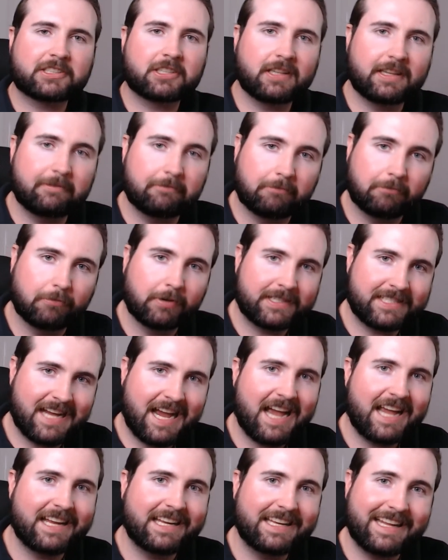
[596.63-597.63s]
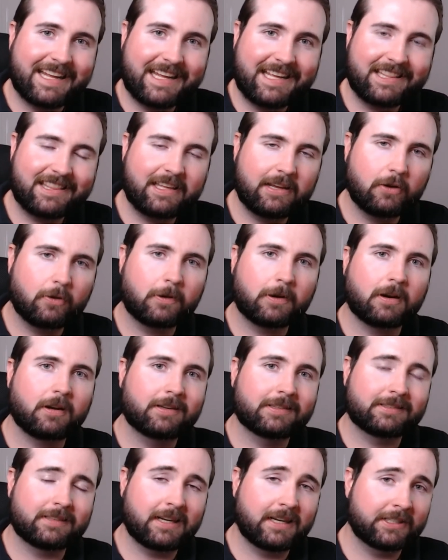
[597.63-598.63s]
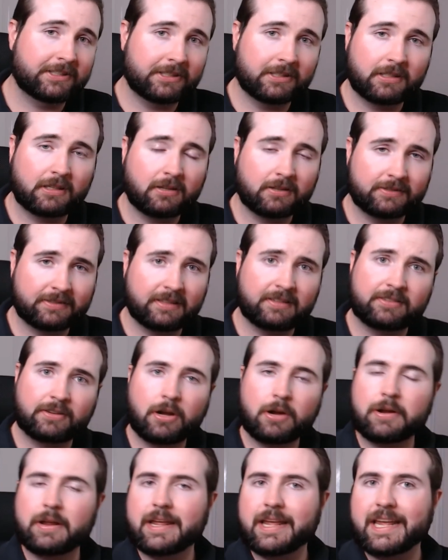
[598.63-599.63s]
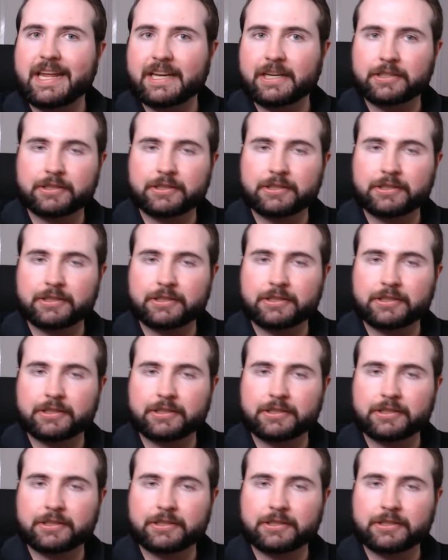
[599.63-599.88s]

actually retained in the organization because there's no